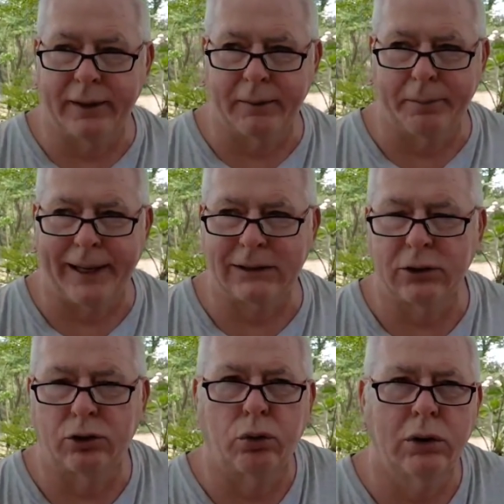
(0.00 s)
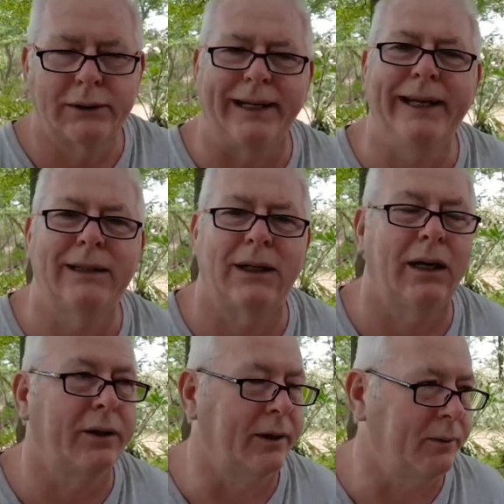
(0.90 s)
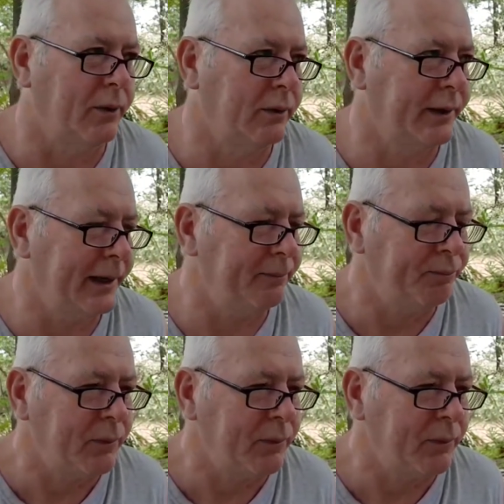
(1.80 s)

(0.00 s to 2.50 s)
compassion towards each other. Okay?